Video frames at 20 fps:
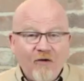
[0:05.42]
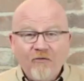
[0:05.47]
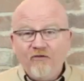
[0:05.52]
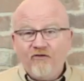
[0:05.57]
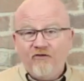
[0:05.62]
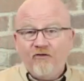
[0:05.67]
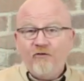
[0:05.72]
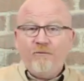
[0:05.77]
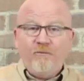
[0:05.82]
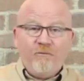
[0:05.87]

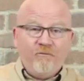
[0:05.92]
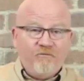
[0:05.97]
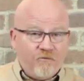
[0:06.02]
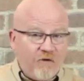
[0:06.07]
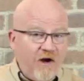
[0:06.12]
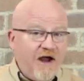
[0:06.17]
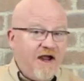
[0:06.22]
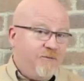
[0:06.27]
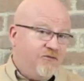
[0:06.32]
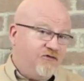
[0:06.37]
do
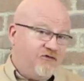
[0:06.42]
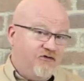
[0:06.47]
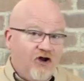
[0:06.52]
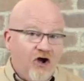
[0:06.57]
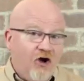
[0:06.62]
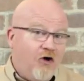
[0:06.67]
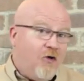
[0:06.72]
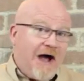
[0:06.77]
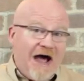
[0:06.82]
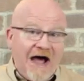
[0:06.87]
frames
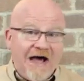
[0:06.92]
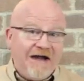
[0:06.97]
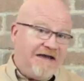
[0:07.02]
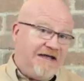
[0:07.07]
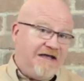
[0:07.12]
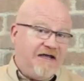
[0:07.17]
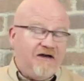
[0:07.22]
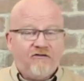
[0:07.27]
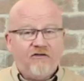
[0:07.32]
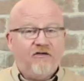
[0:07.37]
know how to
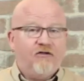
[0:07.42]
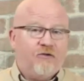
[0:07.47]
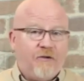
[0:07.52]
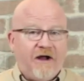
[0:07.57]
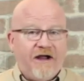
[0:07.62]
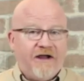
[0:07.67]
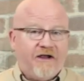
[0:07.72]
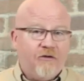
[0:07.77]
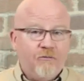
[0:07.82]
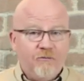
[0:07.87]
get to the
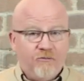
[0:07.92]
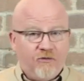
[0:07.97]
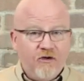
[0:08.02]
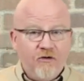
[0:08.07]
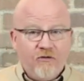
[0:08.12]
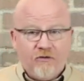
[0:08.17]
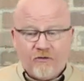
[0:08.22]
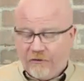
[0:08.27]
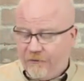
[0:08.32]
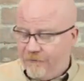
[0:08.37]
right
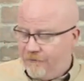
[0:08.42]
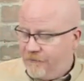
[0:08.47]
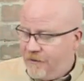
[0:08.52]
computer?